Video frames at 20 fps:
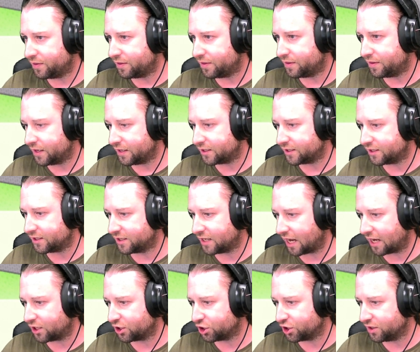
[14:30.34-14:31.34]
this
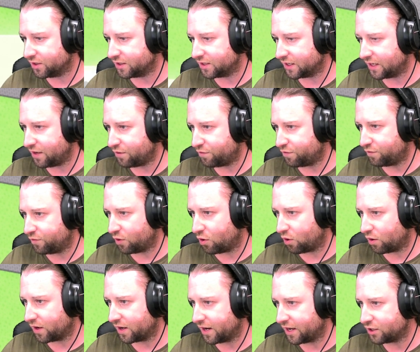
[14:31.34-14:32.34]
section, delete
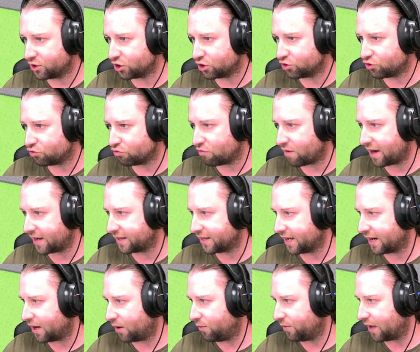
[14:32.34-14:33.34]
floor, can I just drag
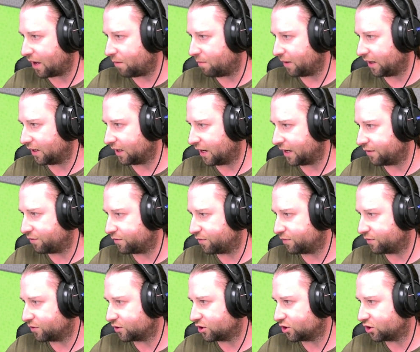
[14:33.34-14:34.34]
that out? That'll make
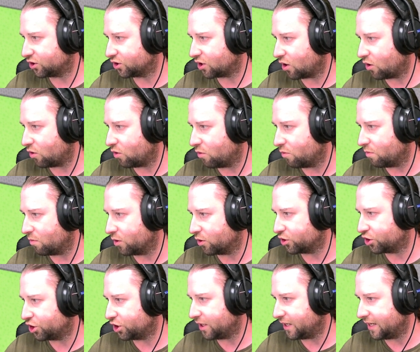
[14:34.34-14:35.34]
life so
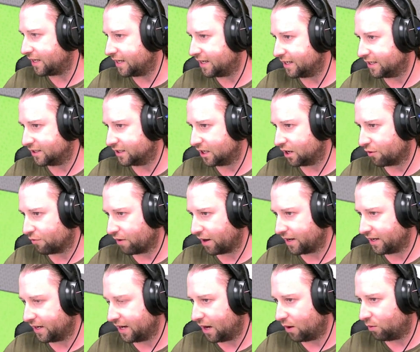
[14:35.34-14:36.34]
much easier
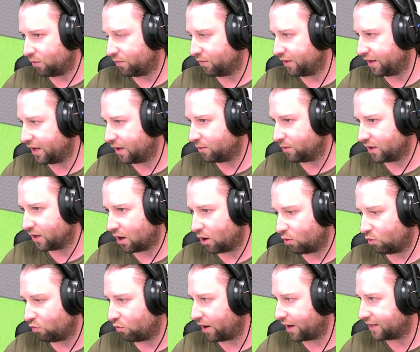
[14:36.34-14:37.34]
right now. There we
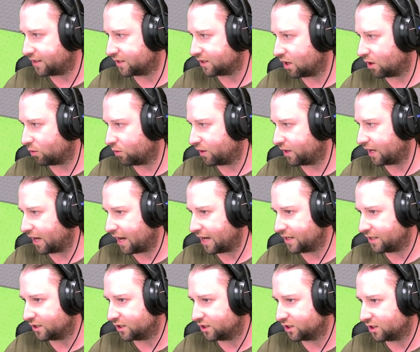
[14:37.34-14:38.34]
go. Right,
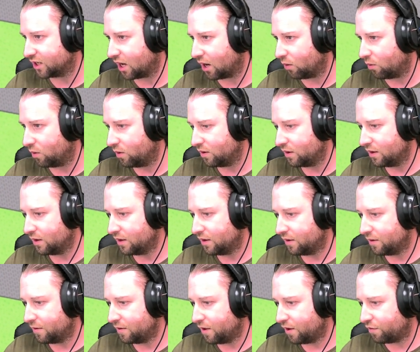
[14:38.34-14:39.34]
okay, so
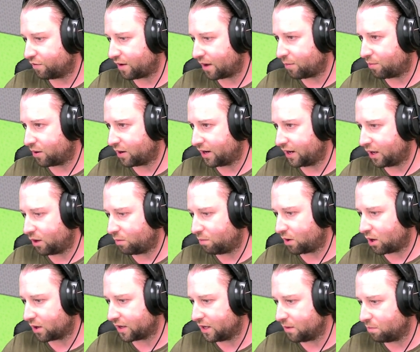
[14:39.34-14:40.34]
if I put a little
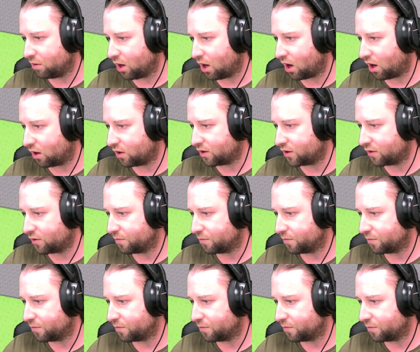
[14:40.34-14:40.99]
blocky block